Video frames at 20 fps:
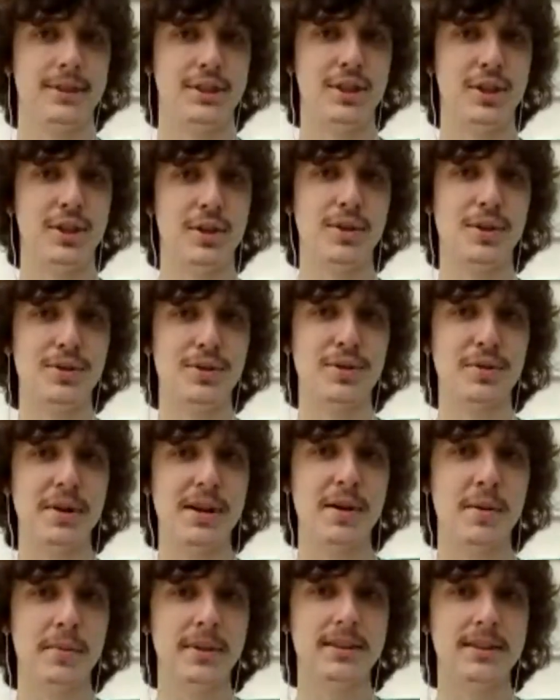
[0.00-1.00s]
So
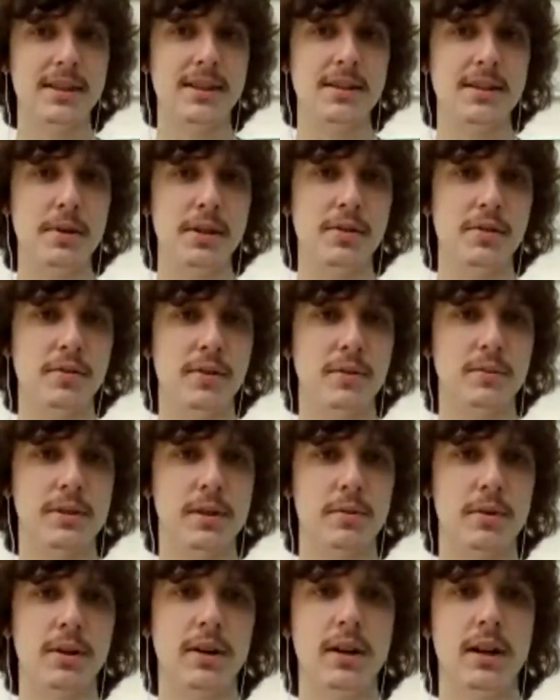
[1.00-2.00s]
those three elements need to be in your
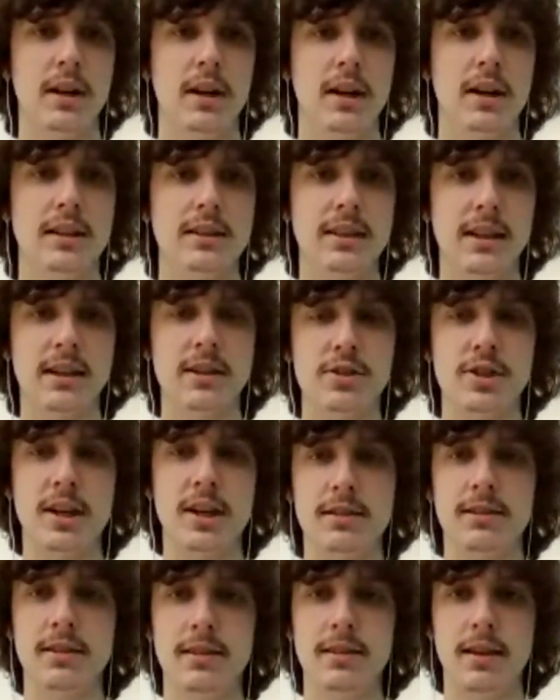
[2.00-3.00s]
film somewhere.
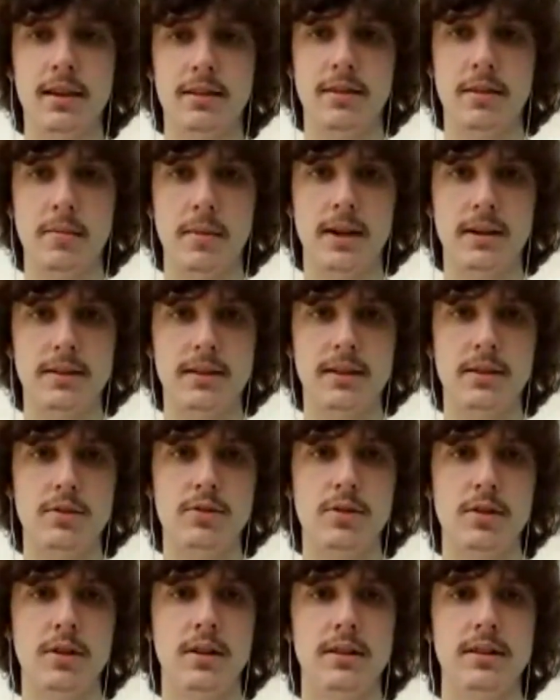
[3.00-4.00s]
Second chances as the
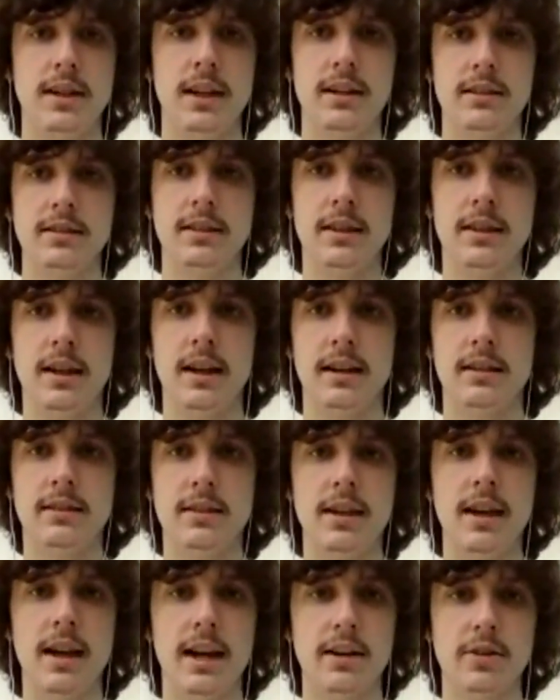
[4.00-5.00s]
message, dancing
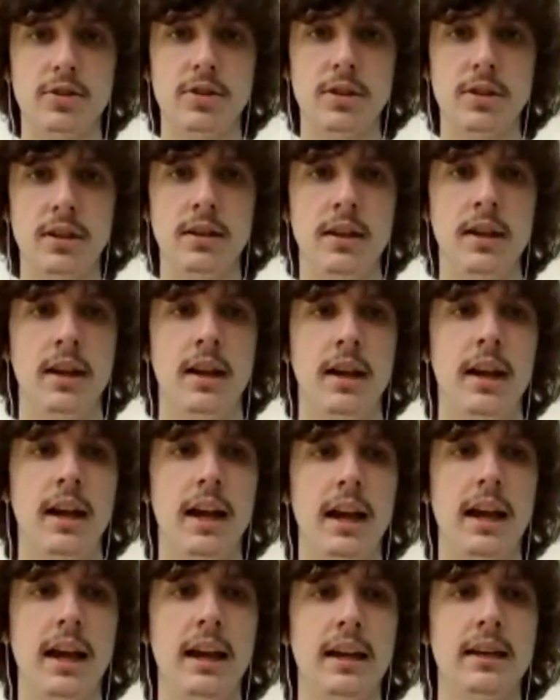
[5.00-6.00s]
as the action,
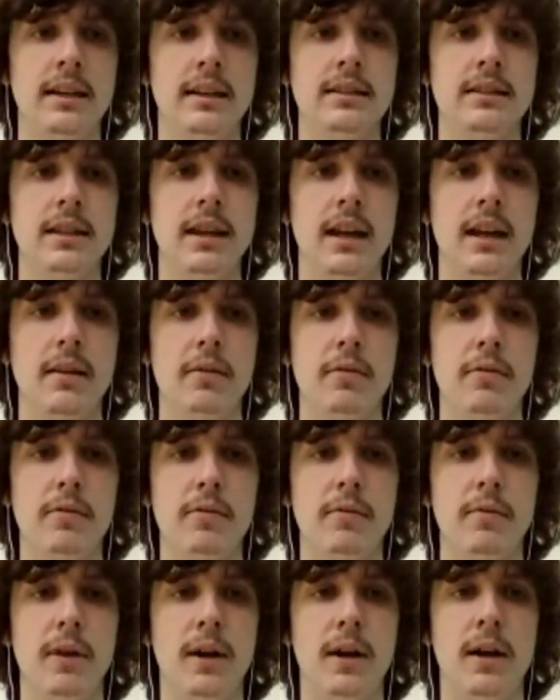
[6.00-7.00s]
and
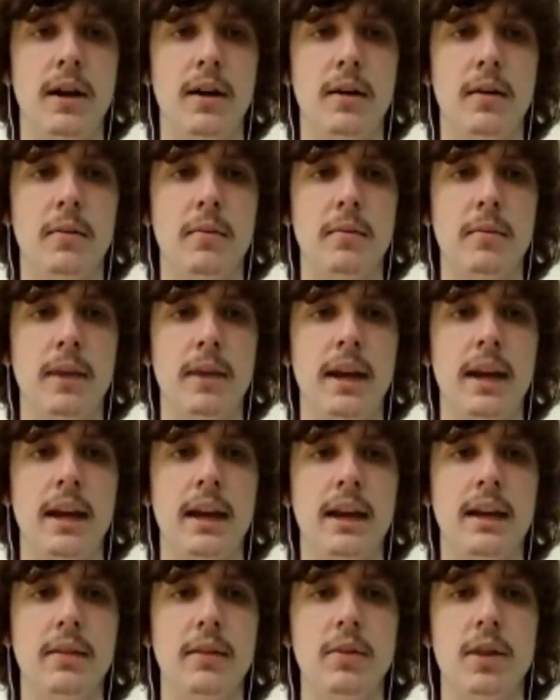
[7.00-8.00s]

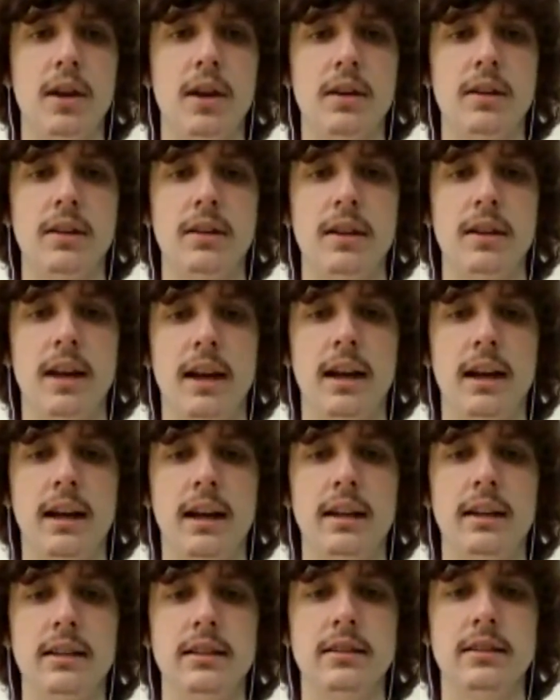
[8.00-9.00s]
a rock
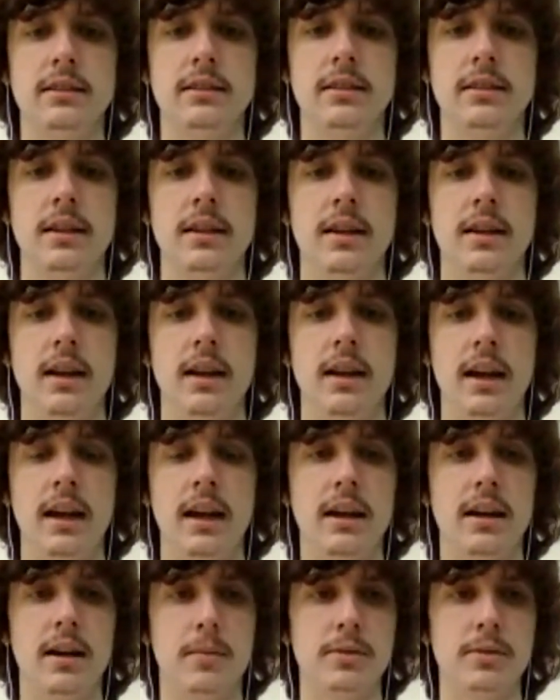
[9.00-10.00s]
as
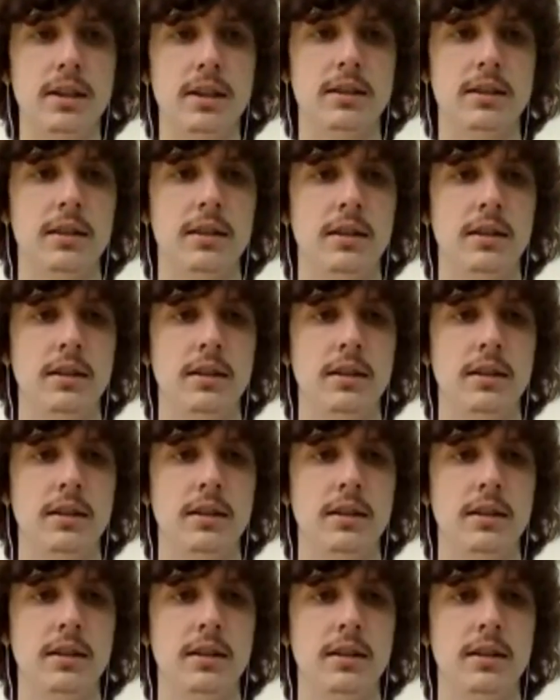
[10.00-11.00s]
a object.
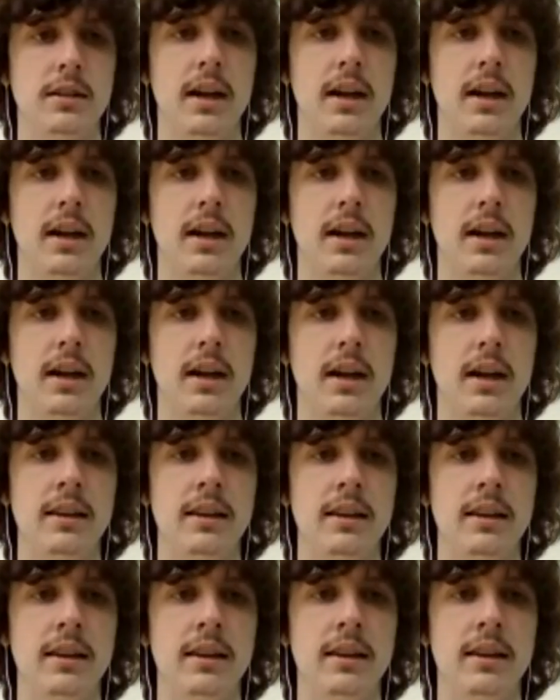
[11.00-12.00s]
And then
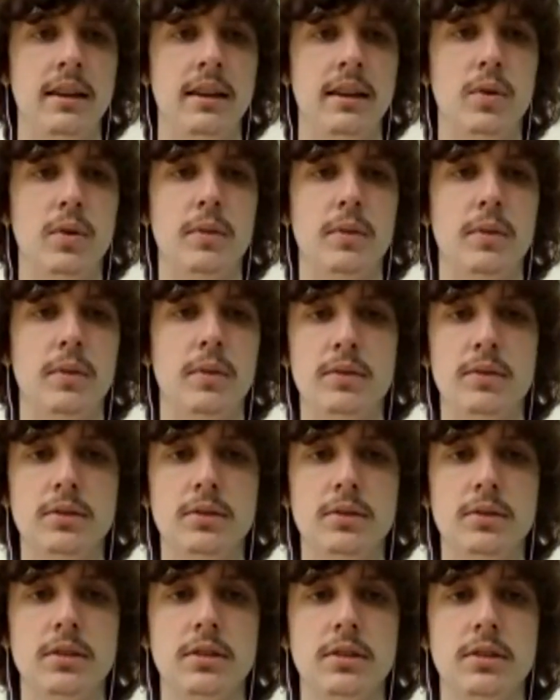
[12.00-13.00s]
for
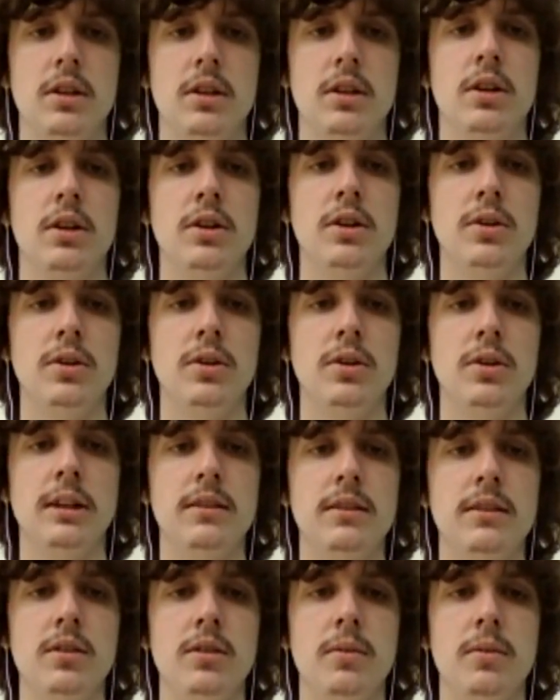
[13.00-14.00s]
the novels,
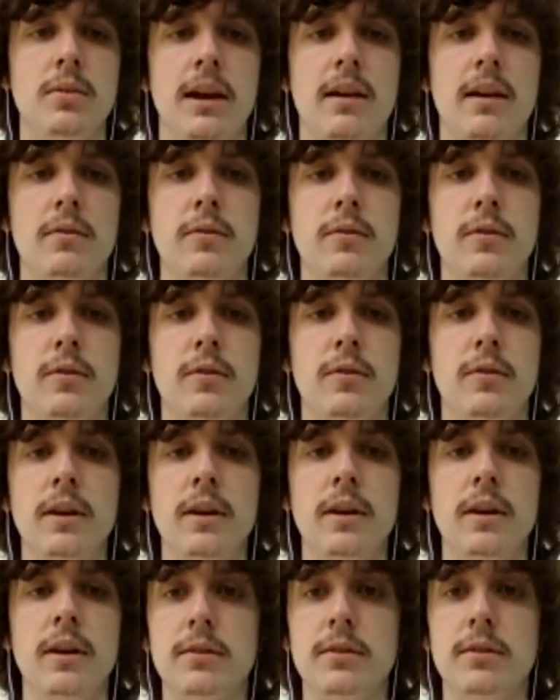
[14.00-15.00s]
you need to
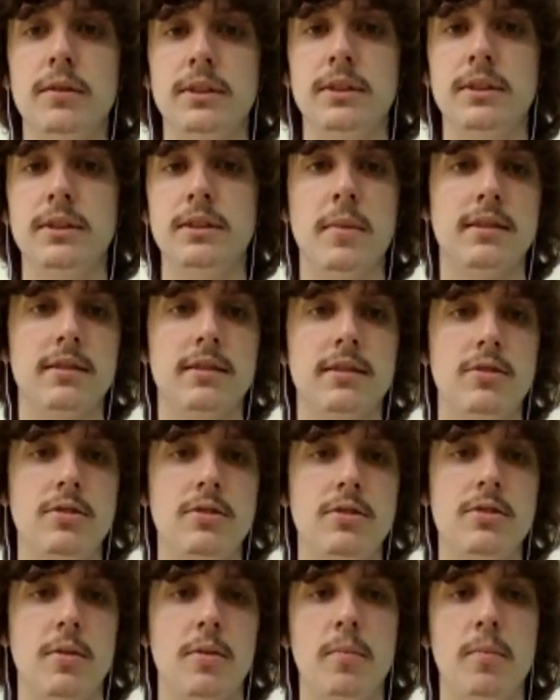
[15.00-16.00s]
have forgiving yourself as the
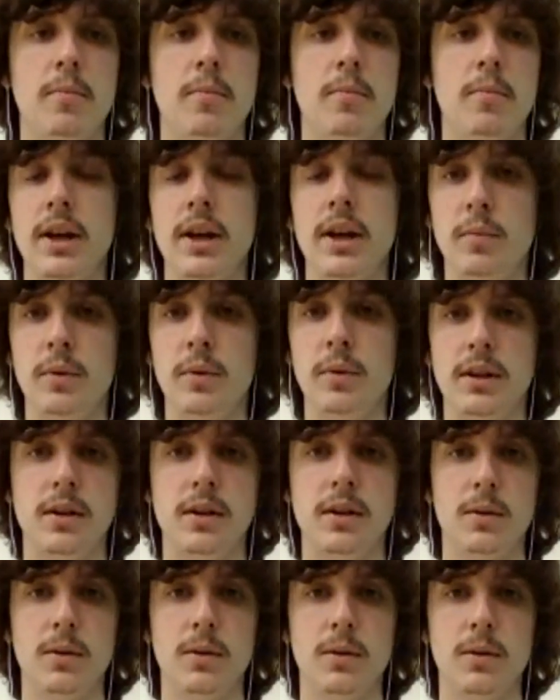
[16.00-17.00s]
message, breaking a
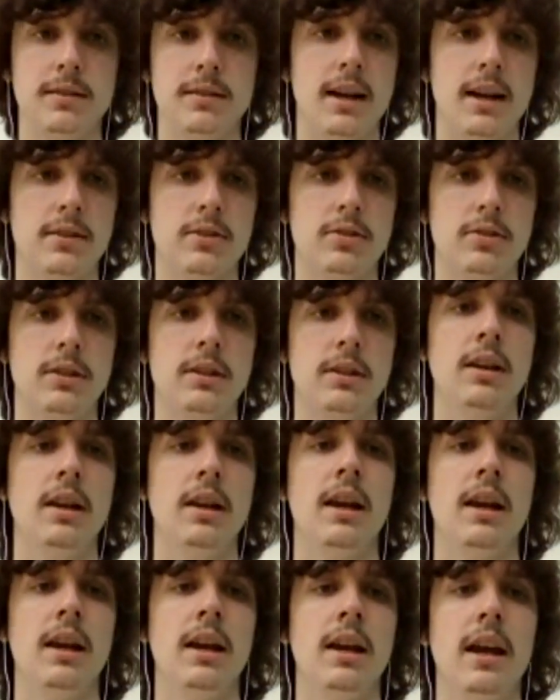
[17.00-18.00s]
window as the action,
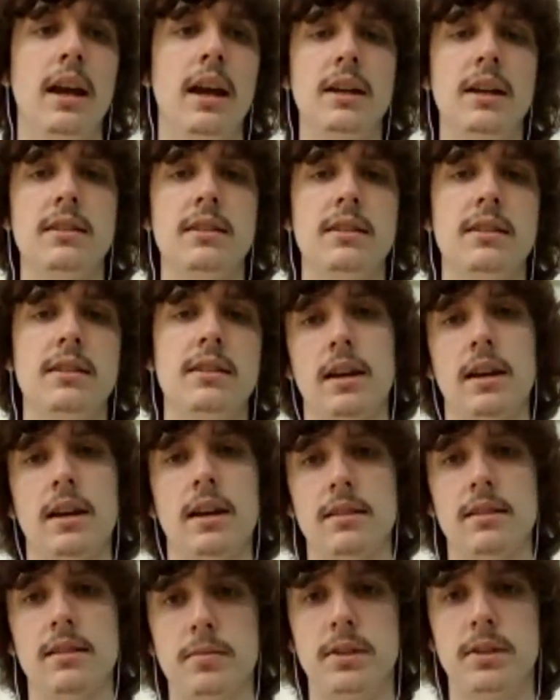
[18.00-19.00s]
and fake teeth
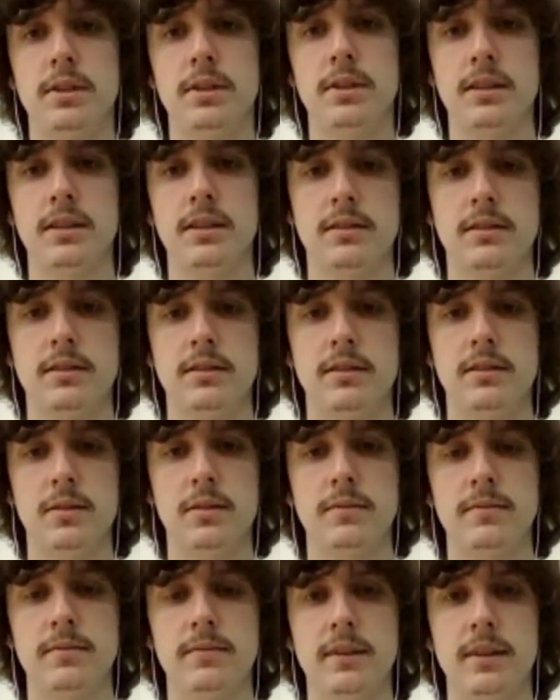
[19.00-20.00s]
as the object. So
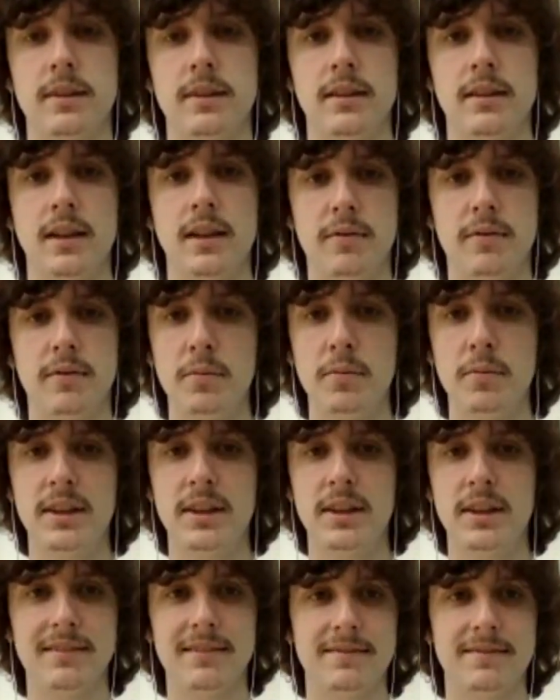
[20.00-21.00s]
have fun with
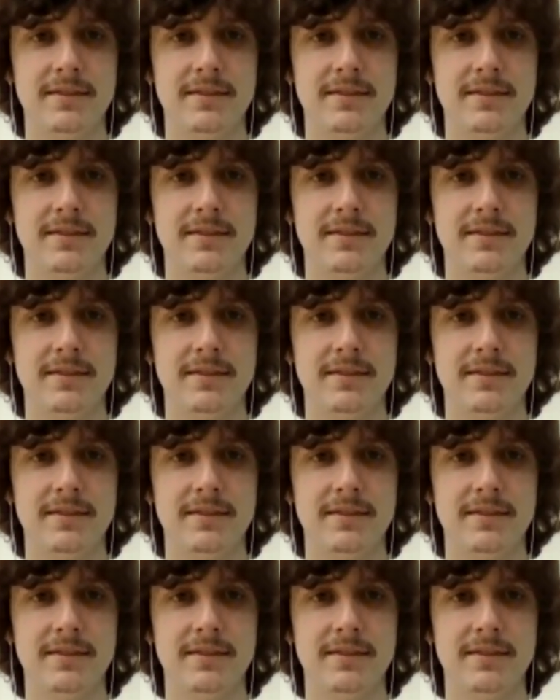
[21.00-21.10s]
that.